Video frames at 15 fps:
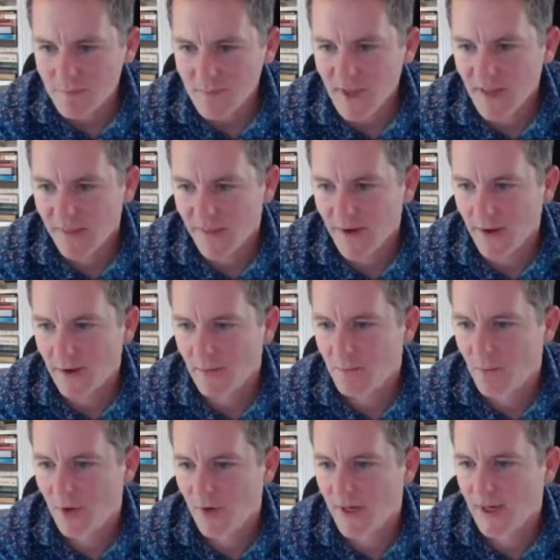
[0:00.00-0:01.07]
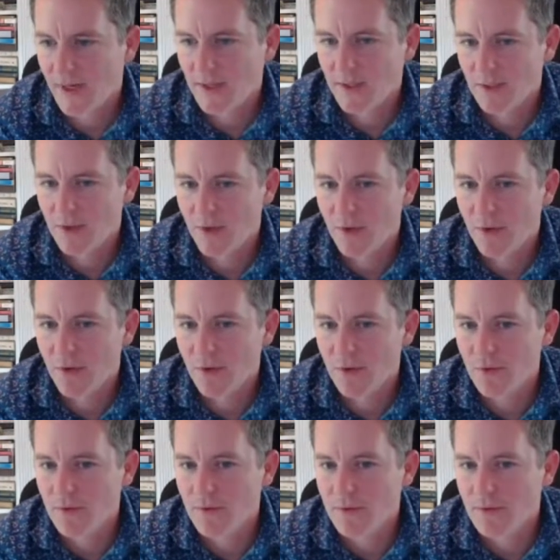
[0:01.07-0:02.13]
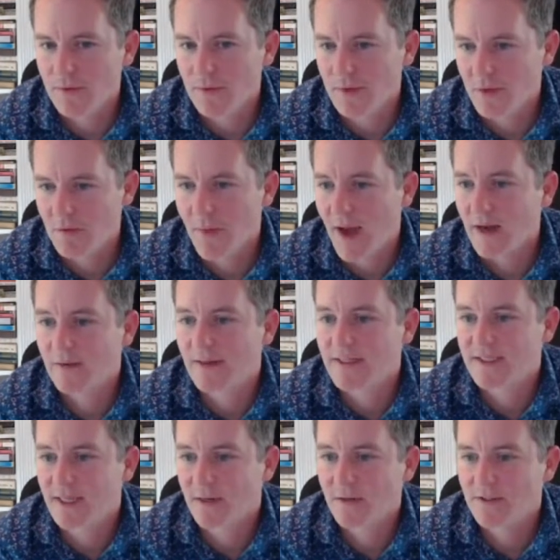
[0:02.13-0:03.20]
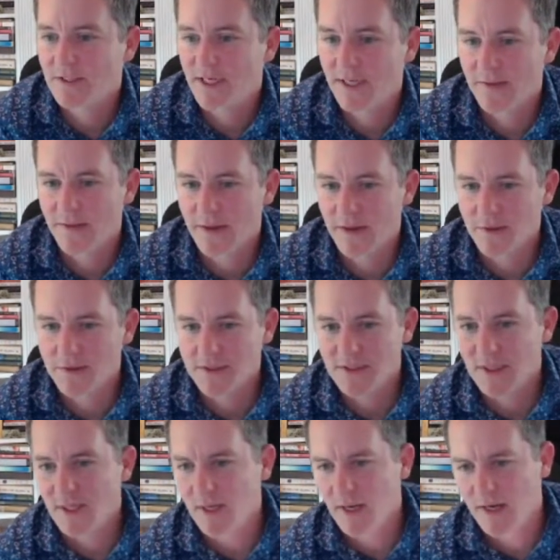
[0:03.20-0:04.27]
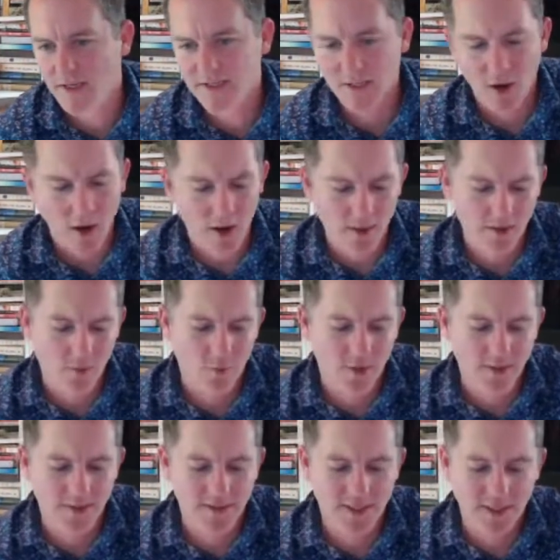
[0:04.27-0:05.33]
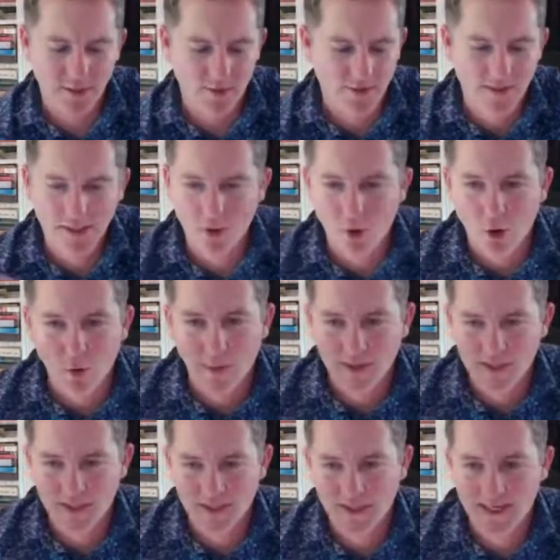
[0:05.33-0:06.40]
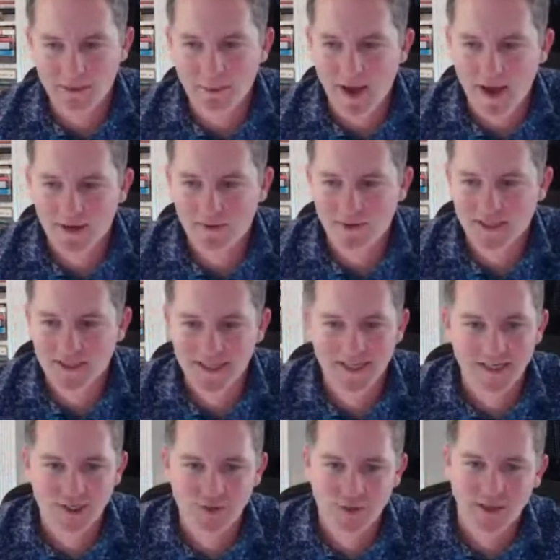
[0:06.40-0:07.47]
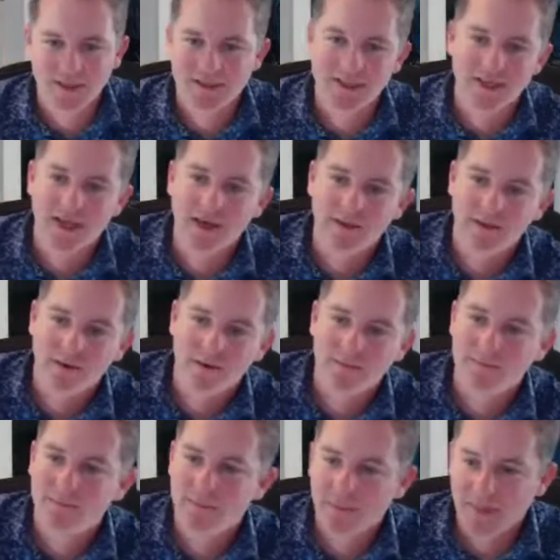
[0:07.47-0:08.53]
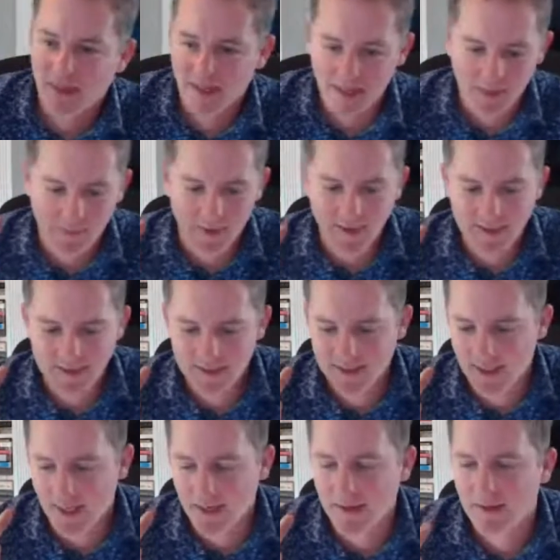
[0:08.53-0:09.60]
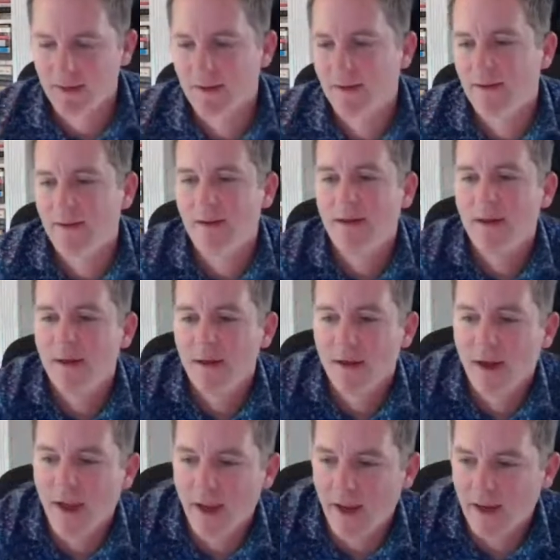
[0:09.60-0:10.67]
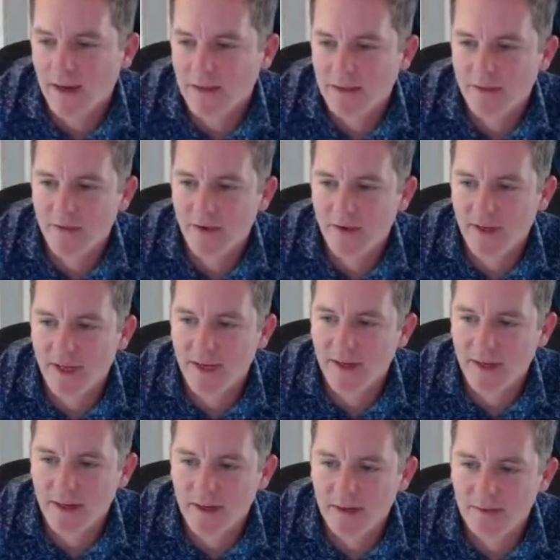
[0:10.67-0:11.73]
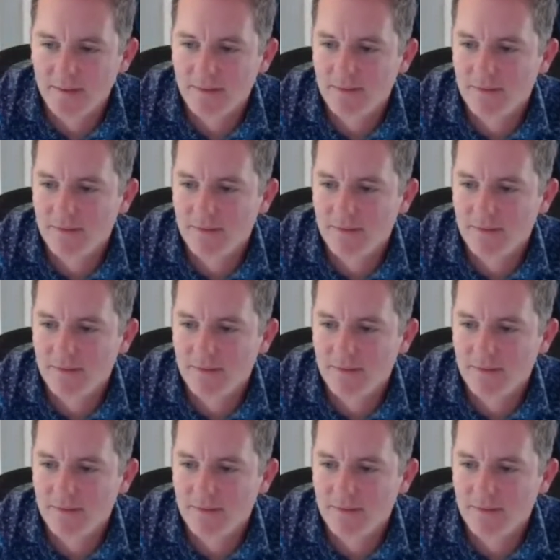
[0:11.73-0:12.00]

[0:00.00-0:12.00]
they're putting new battery cells in those, because the Honda ones, it looks like a whole bunch of D batteries heat shrink together, like in a big stick. And they're getting